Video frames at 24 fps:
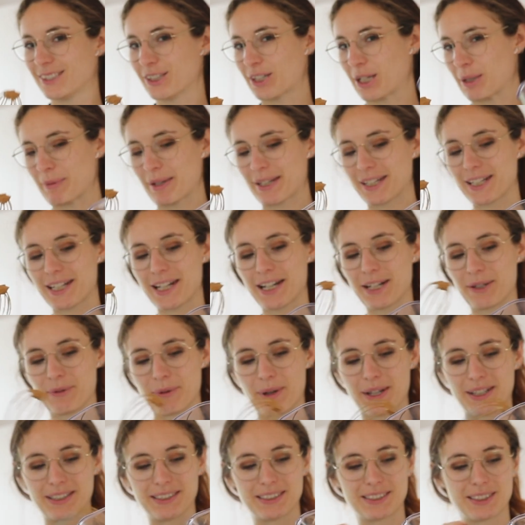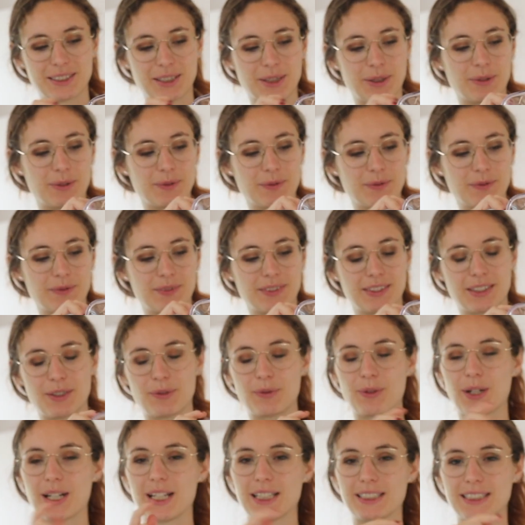you can make it anyway, so
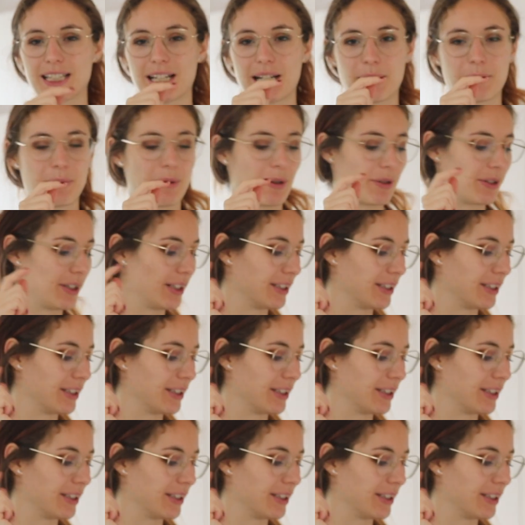really excited about